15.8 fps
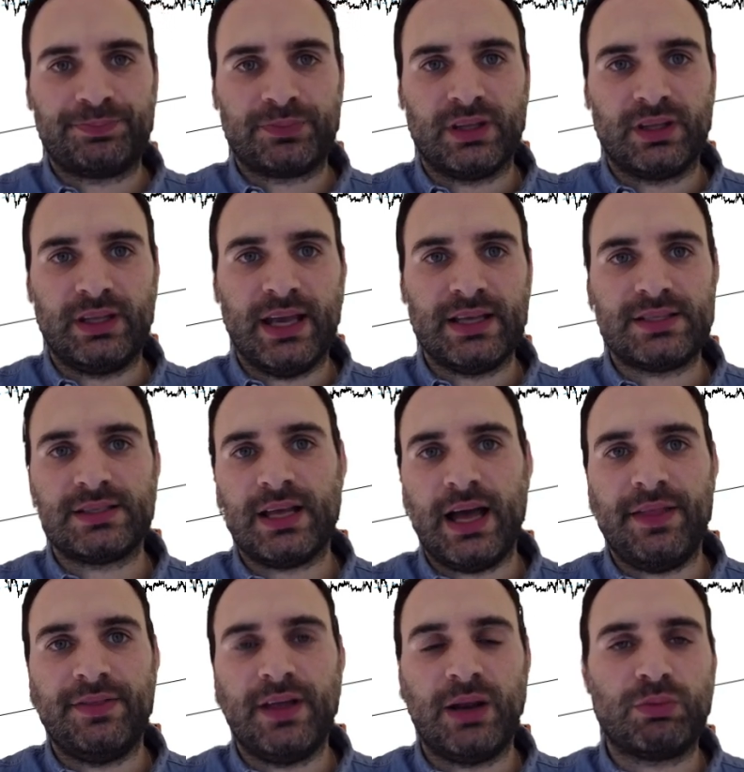Yes,
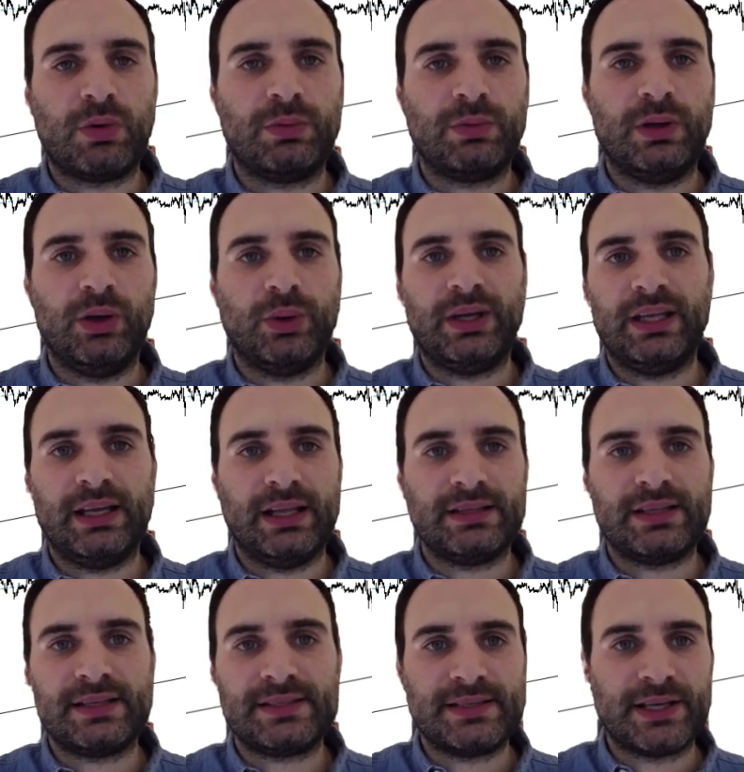and then we were looking at
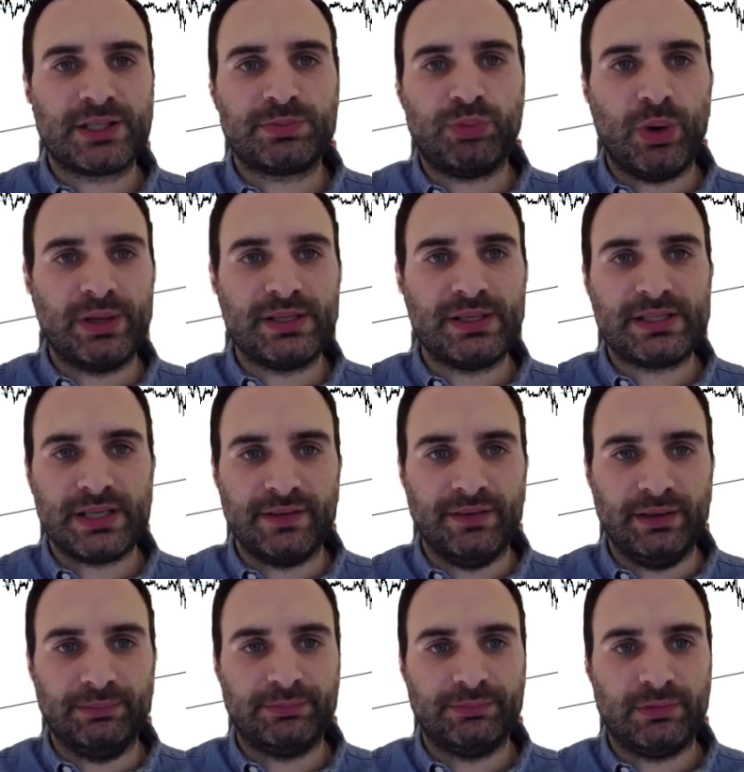
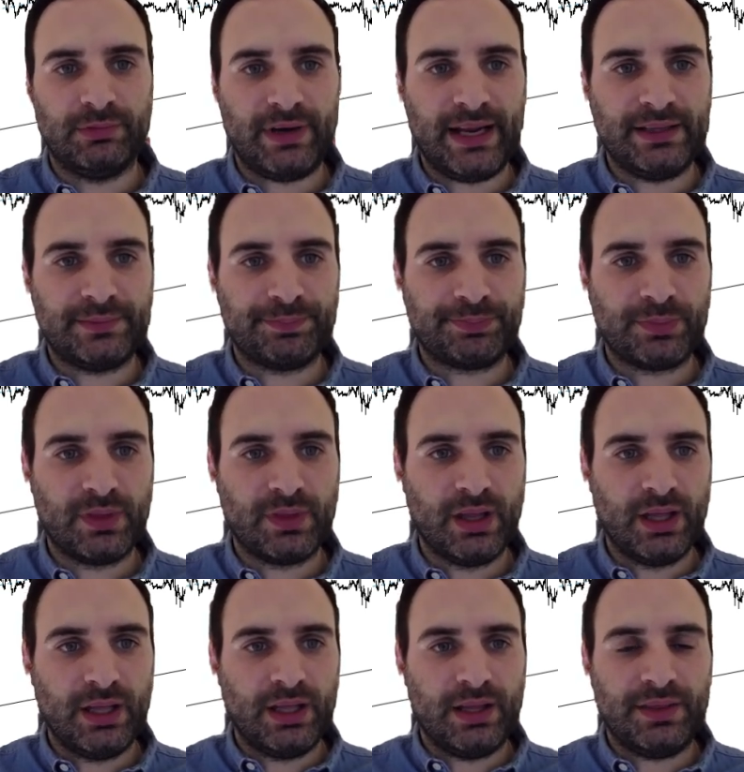6.7, right?
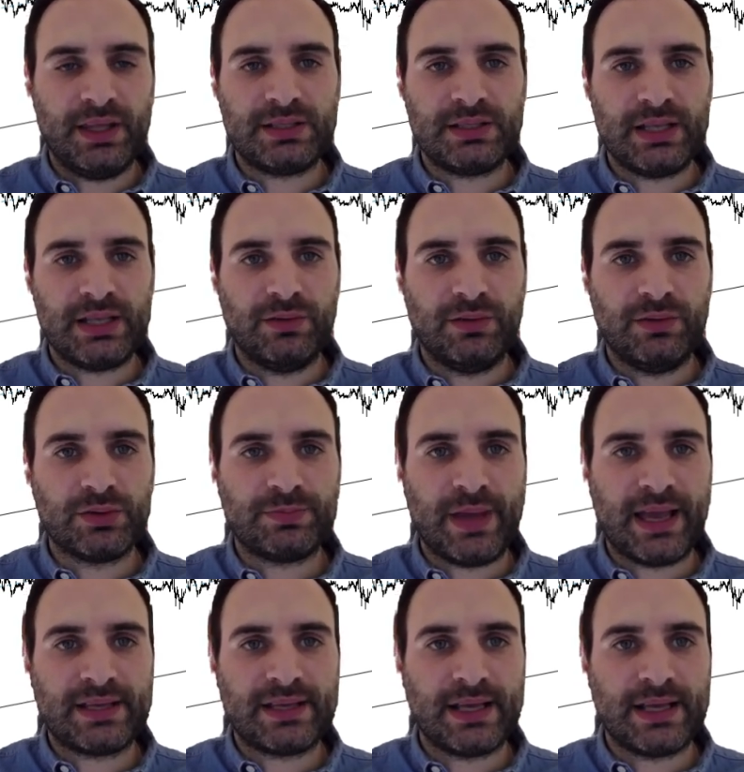These levels
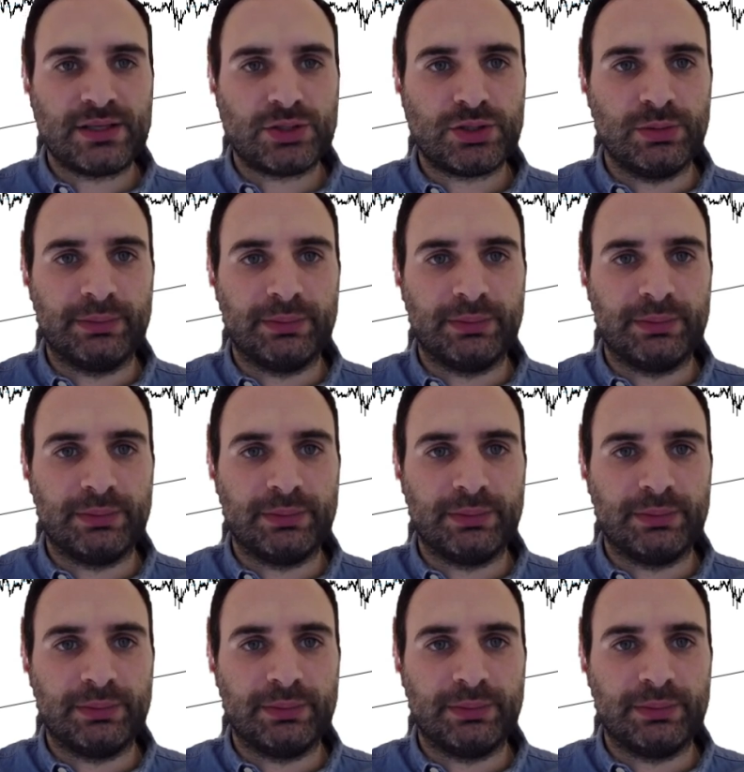make sense to me